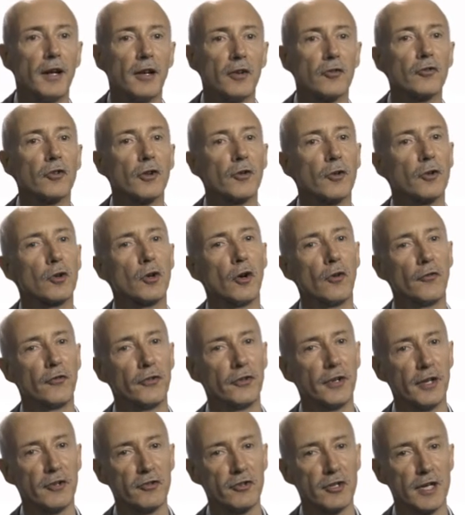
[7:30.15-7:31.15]
And so the
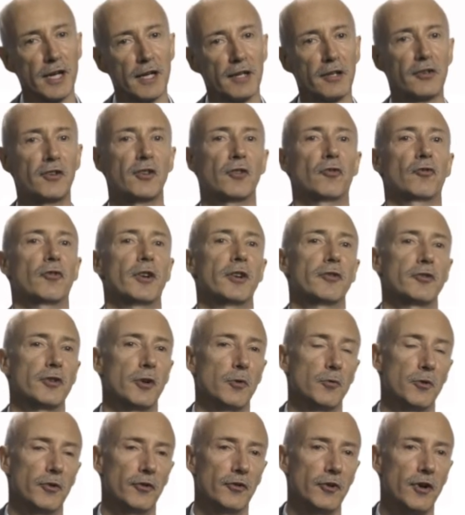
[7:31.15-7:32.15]
confidentiality
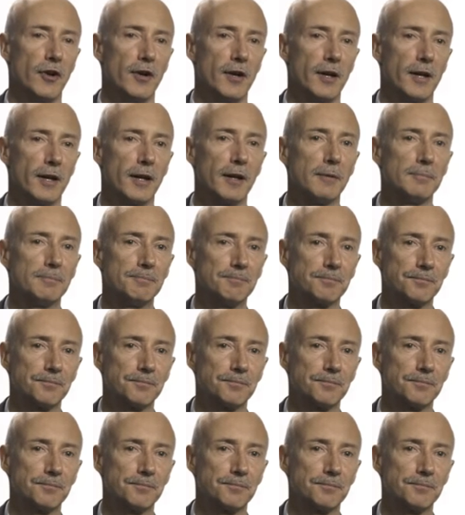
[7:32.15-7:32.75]
threshold is higher.